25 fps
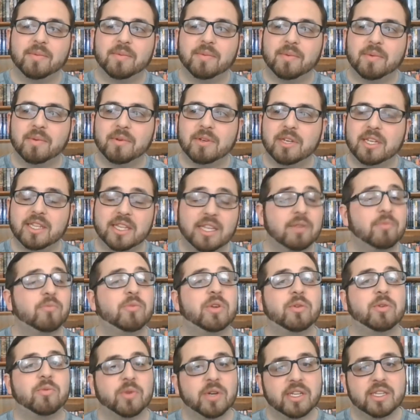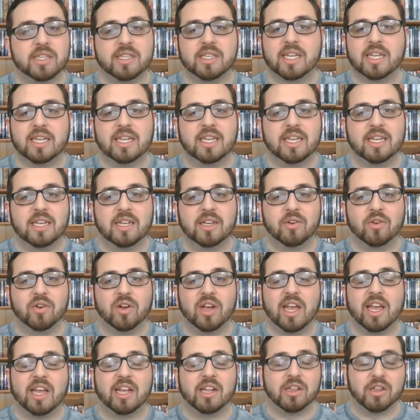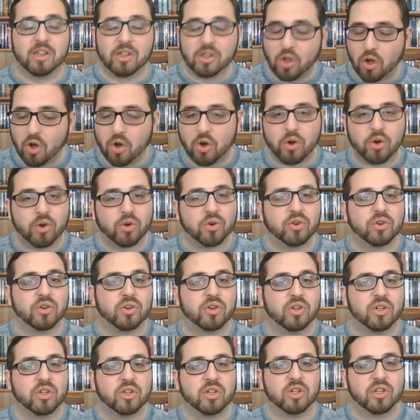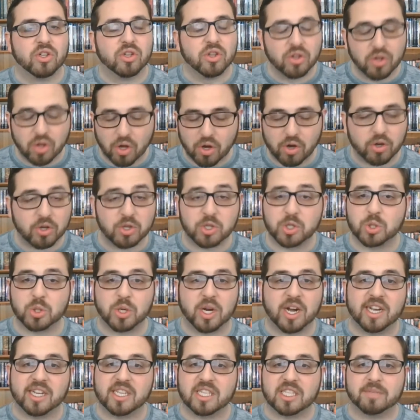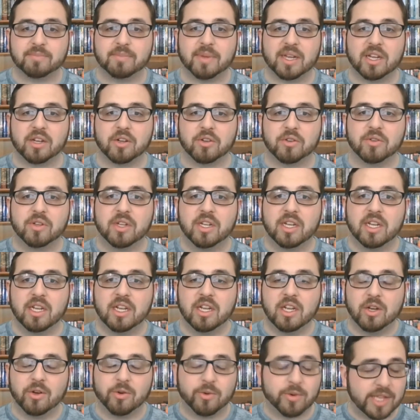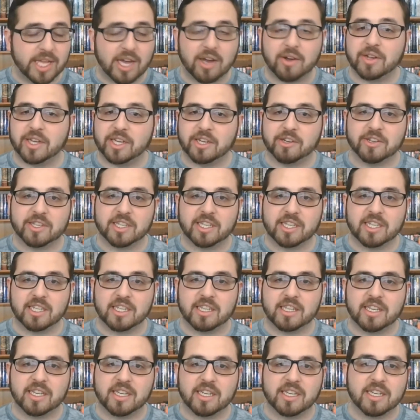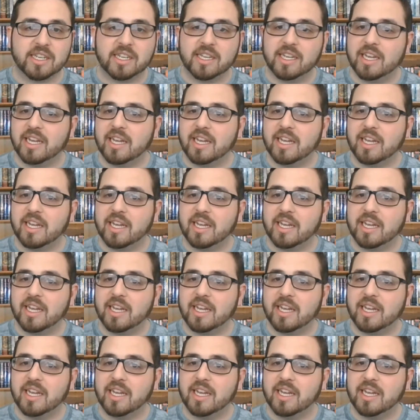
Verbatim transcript: and then we went a long, long dry spell without hearing anything.